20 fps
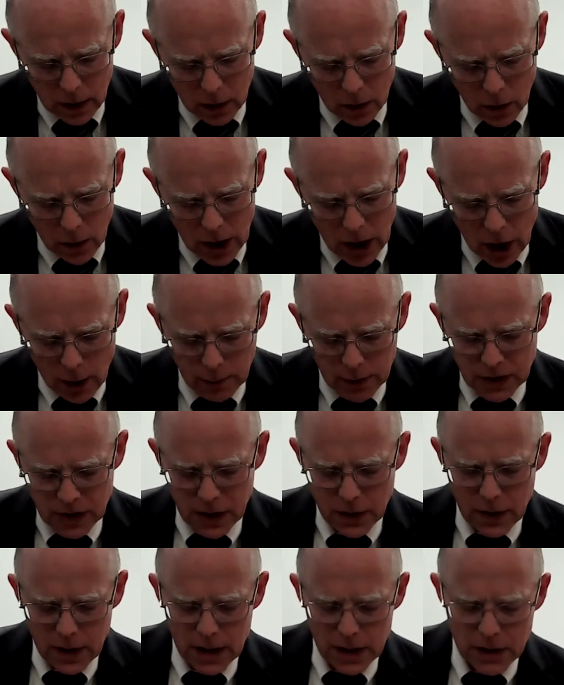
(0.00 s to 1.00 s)
Lord, help us
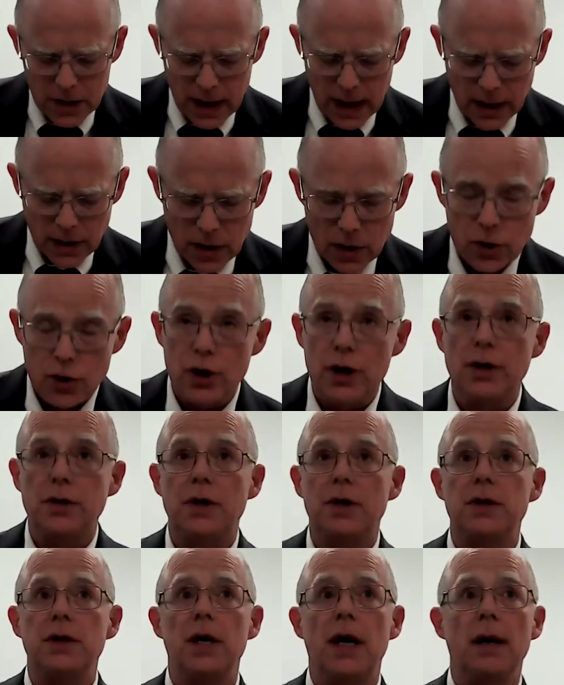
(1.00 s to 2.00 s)
in these things in
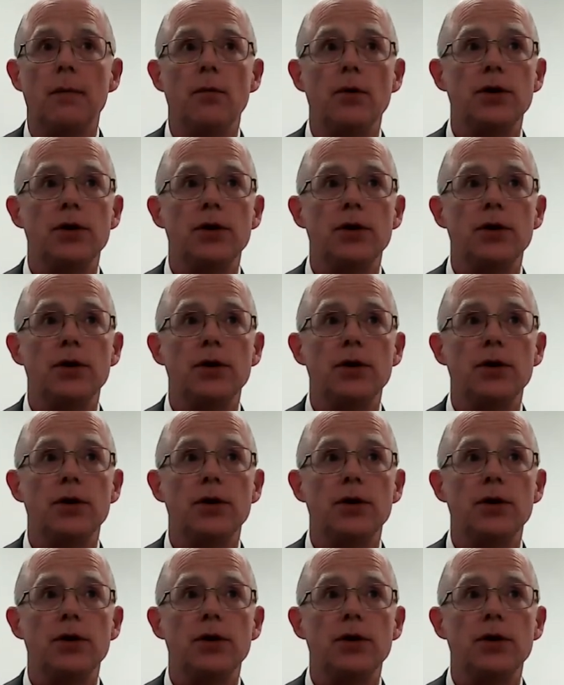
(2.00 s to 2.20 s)
Jesus' name.